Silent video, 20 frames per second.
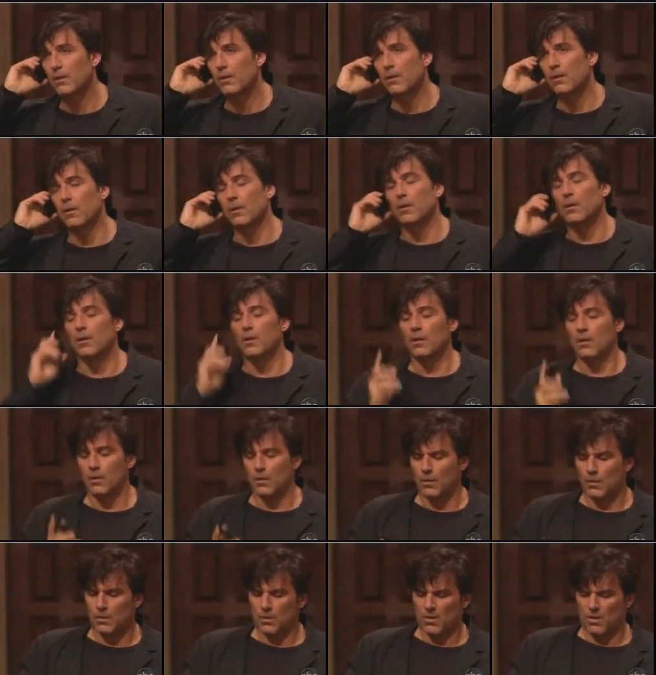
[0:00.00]

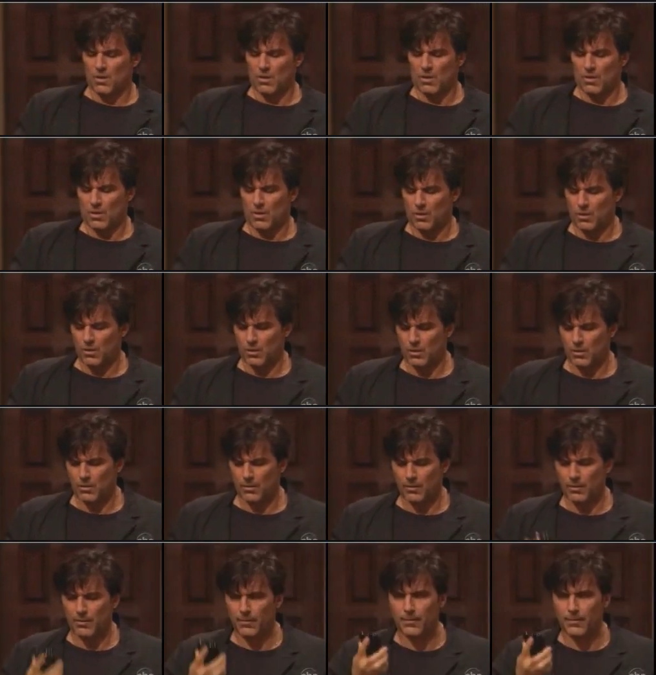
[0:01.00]
No one is speaking in this clip.